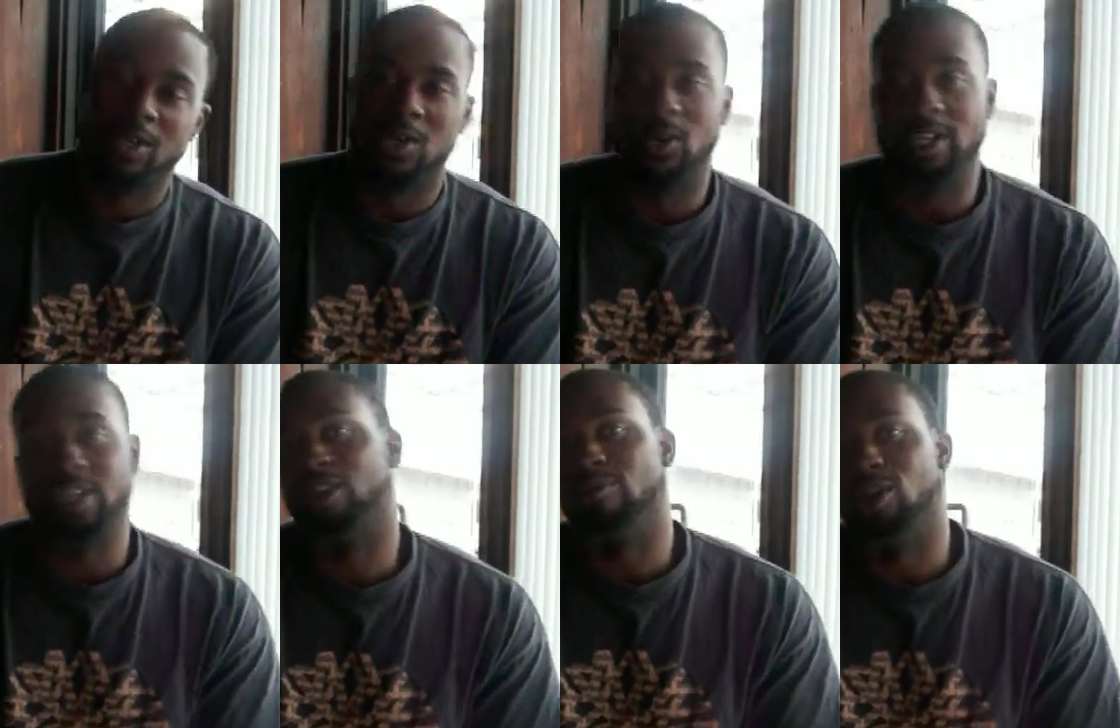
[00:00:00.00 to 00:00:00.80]
or in
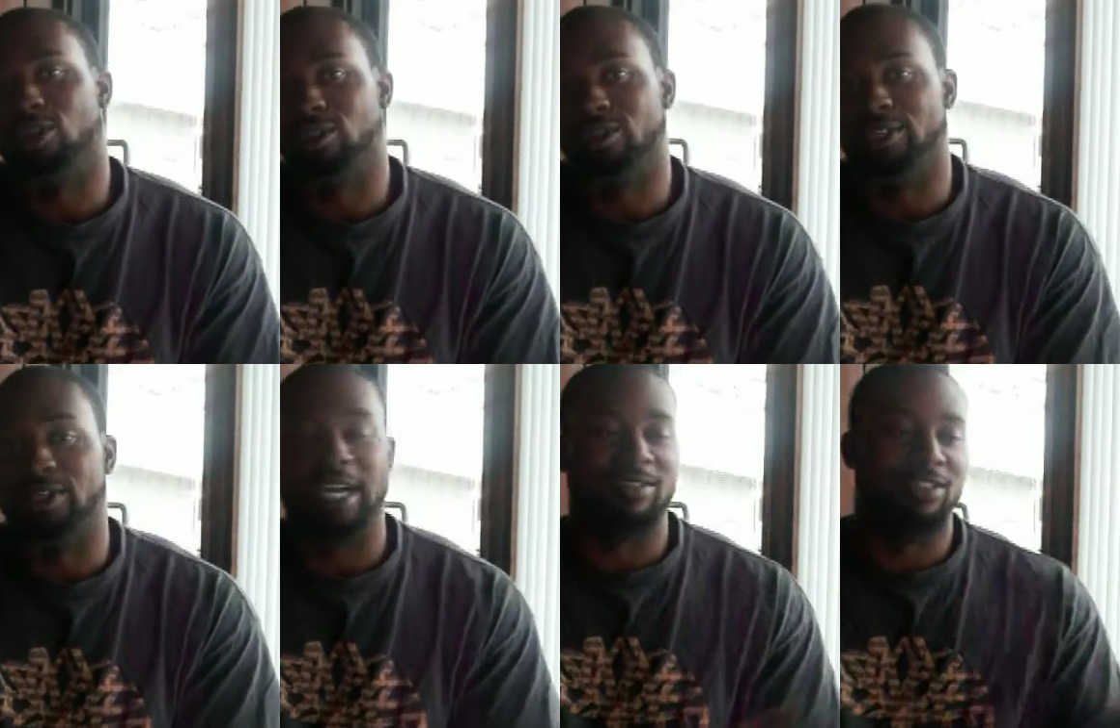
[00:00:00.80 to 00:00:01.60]
your commercial you'll
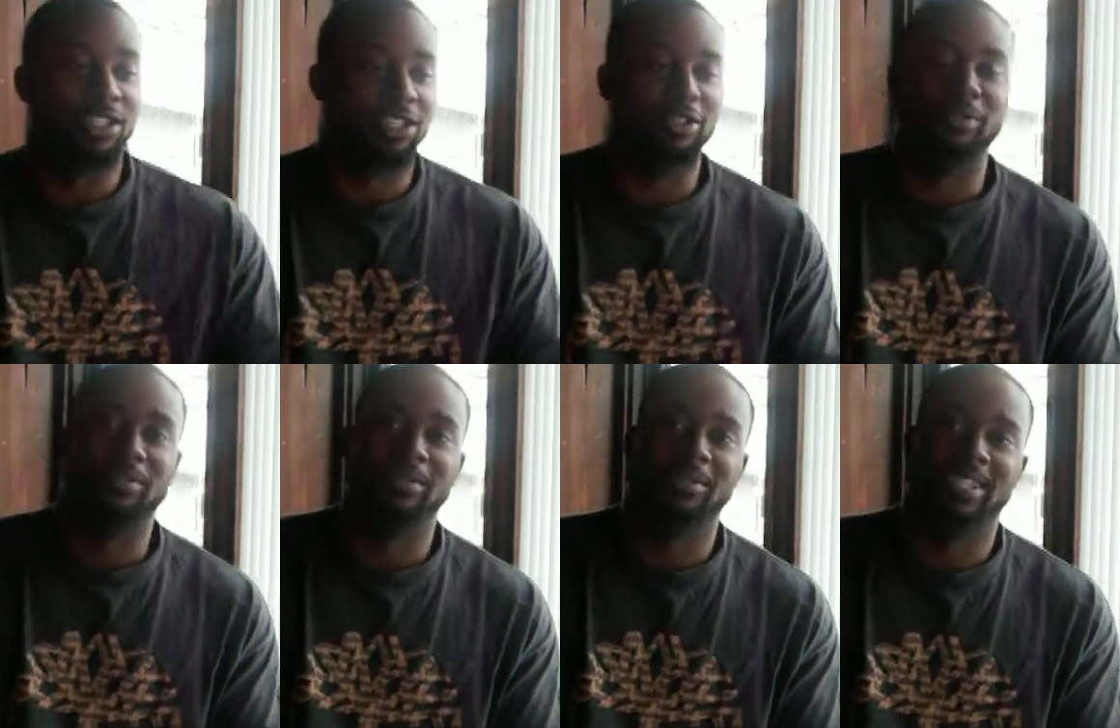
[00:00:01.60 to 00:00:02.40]
have your shoe
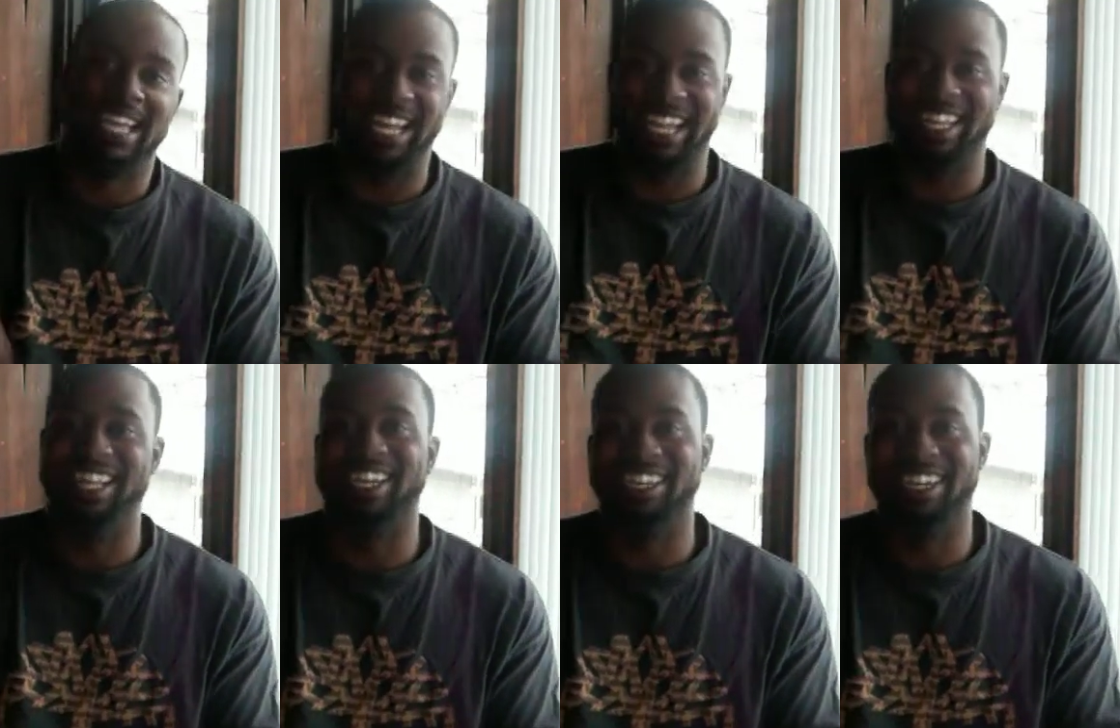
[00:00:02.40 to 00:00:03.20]
and
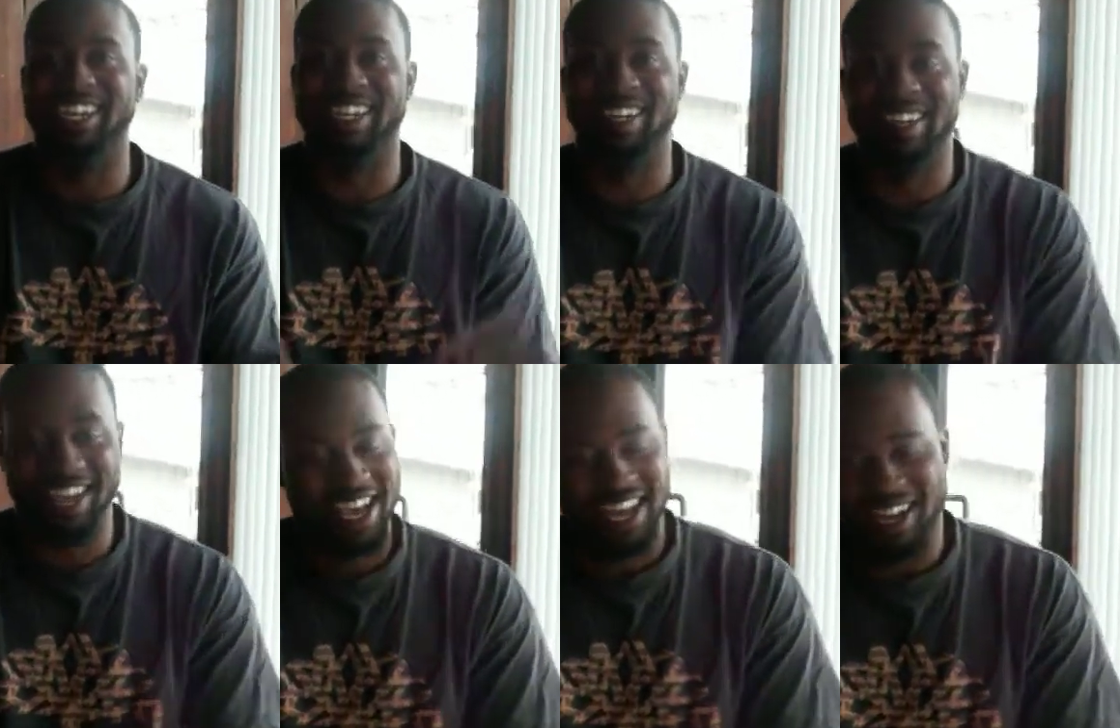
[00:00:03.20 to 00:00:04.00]
then a
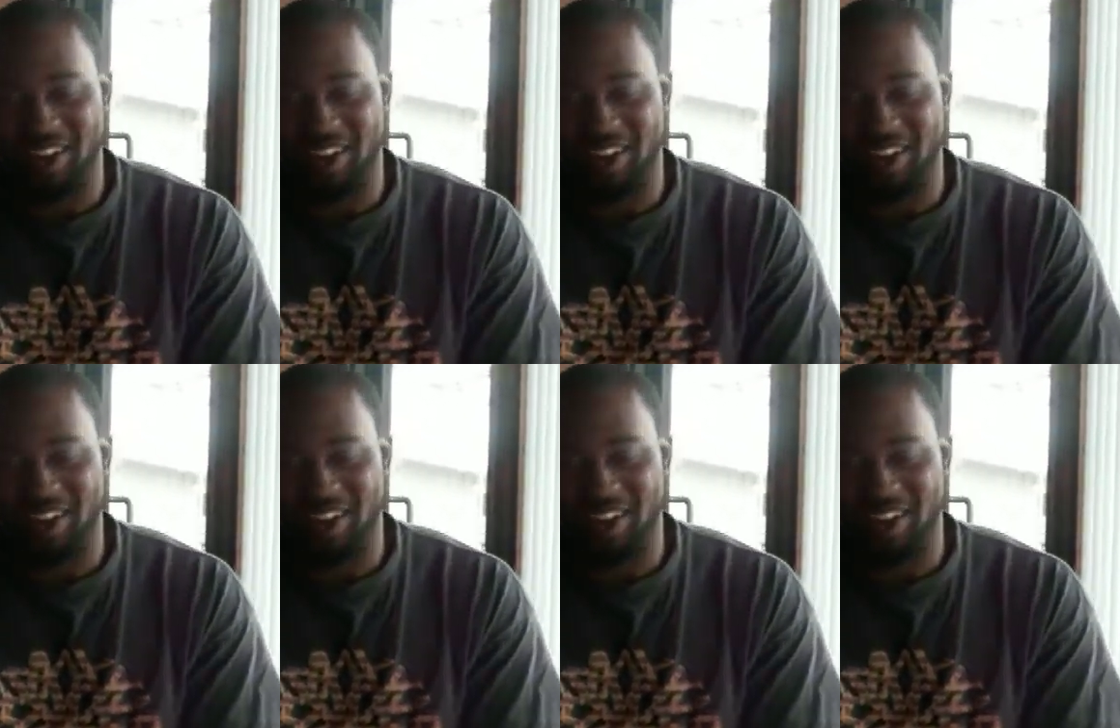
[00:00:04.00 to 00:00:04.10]
gun.